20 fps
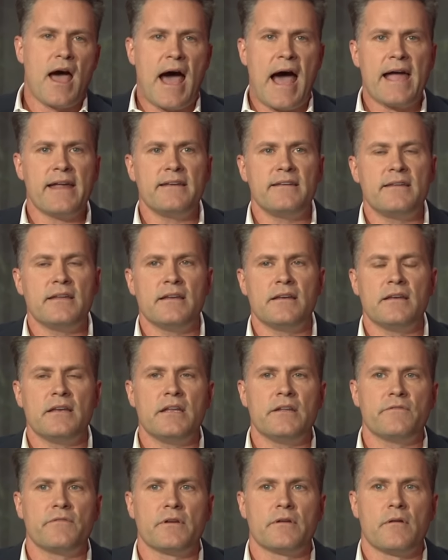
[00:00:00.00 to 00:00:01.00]
I
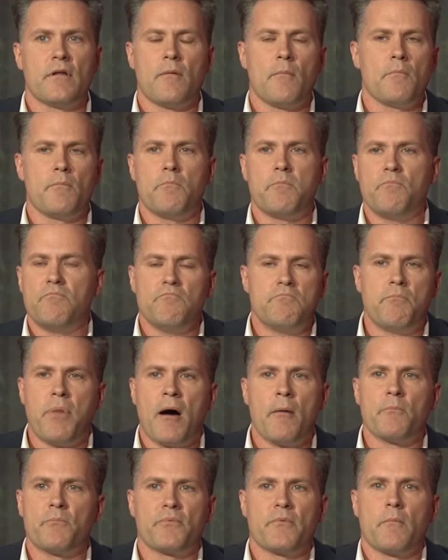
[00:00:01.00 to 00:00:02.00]
didn't even
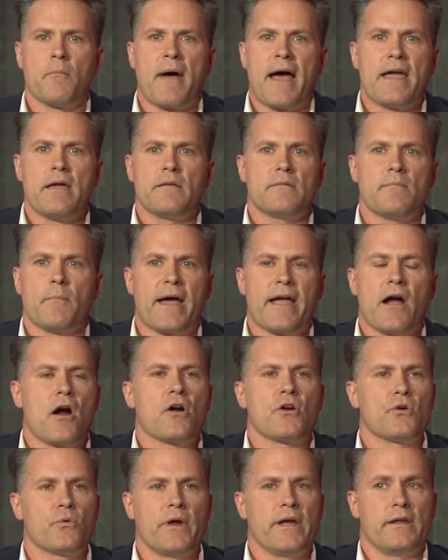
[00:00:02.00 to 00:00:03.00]
bump my my
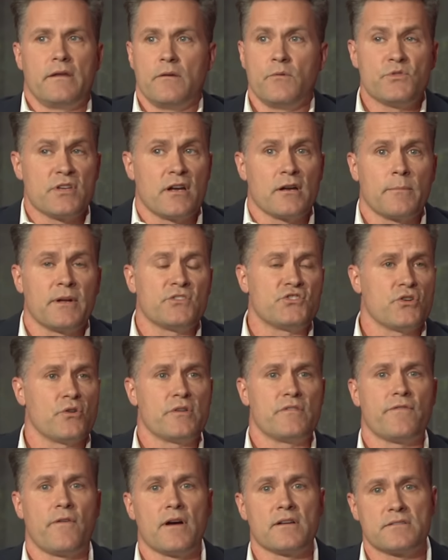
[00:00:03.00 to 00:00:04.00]
heart rate. You know, talk about
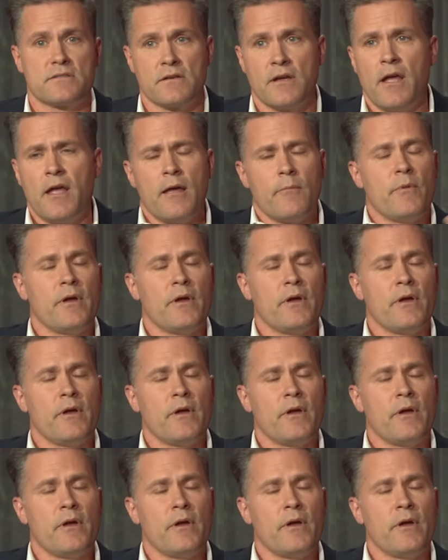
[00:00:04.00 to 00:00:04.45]
Jodie Foster.